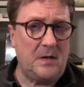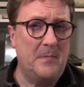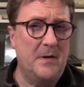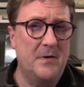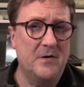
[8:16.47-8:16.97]

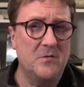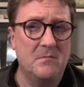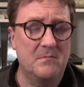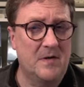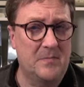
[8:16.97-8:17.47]
Maybe I
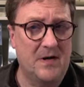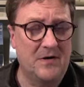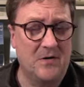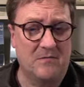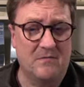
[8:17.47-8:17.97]
do, maybe I
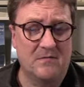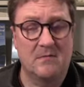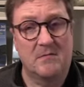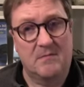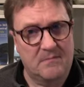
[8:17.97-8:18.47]
don't.
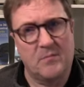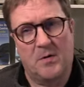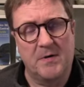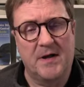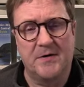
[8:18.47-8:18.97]

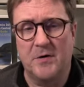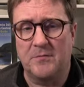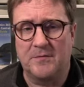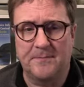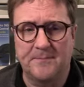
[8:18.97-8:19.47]
Probably I
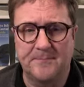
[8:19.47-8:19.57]
don't.